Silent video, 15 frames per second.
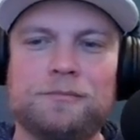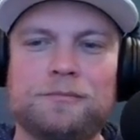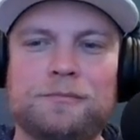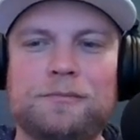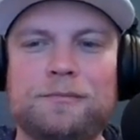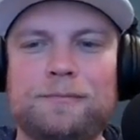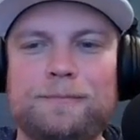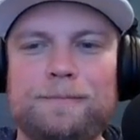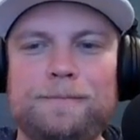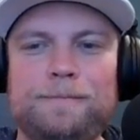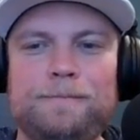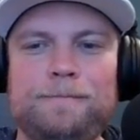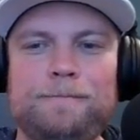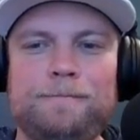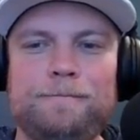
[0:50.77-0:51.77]

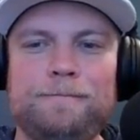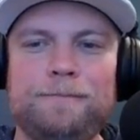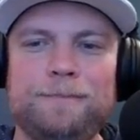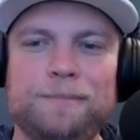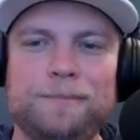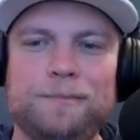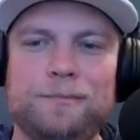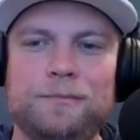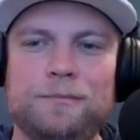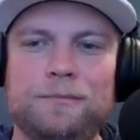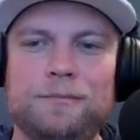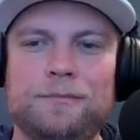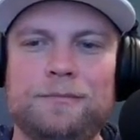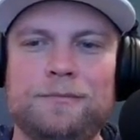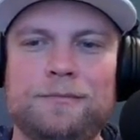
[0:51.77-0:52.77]

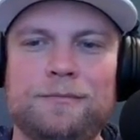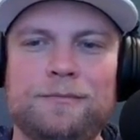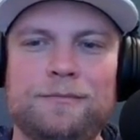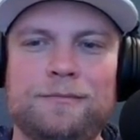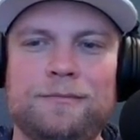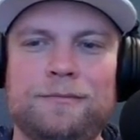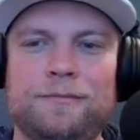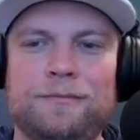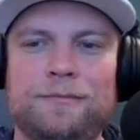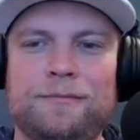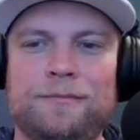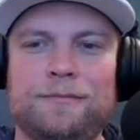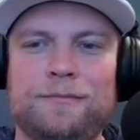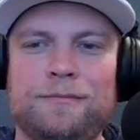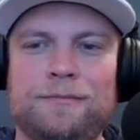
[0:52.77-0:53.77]

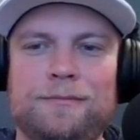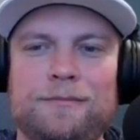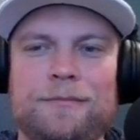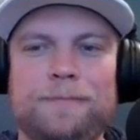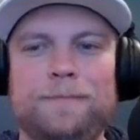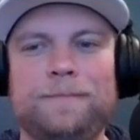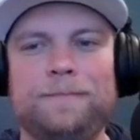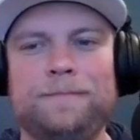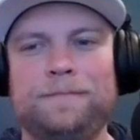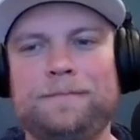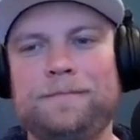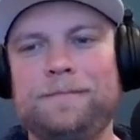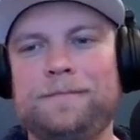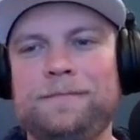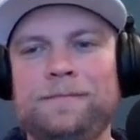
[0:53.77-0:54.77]

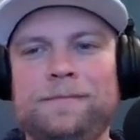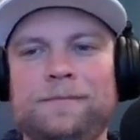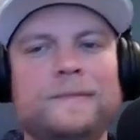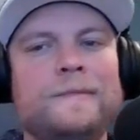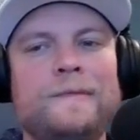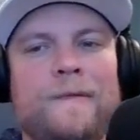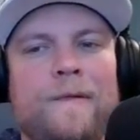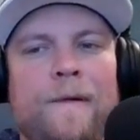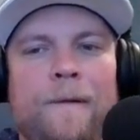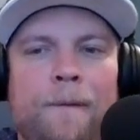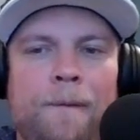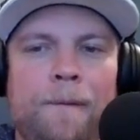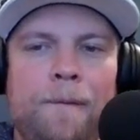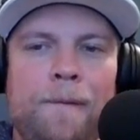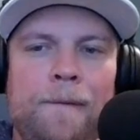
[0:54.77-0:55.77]

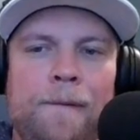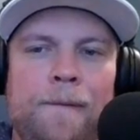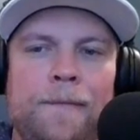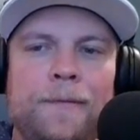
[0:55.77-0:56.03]
The person shown says nothing.